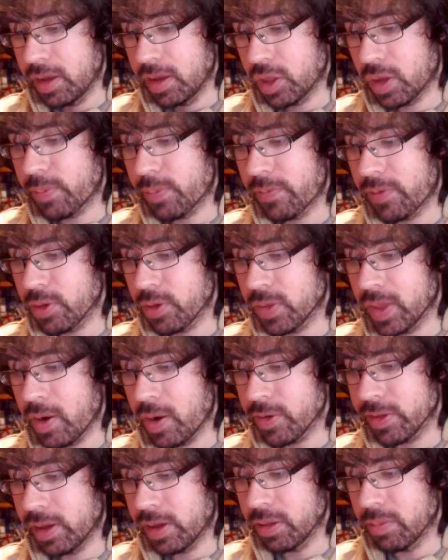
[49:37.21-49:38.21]
His unprofessional
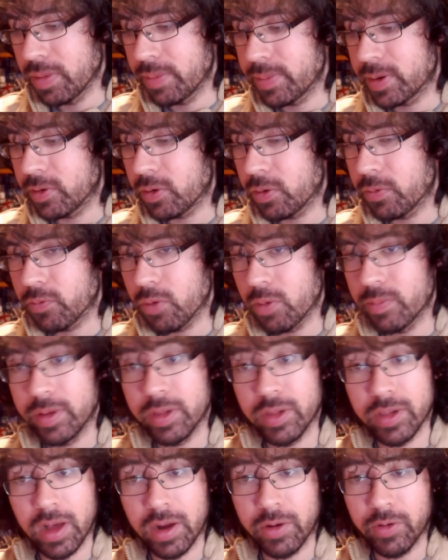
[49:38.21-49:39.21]
hairstyle is a memento from
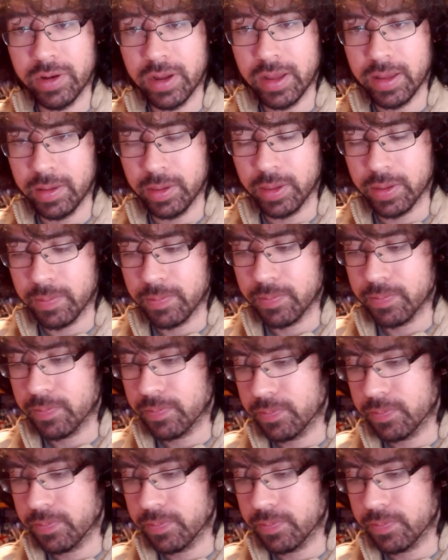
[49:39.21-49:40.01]
his younger days.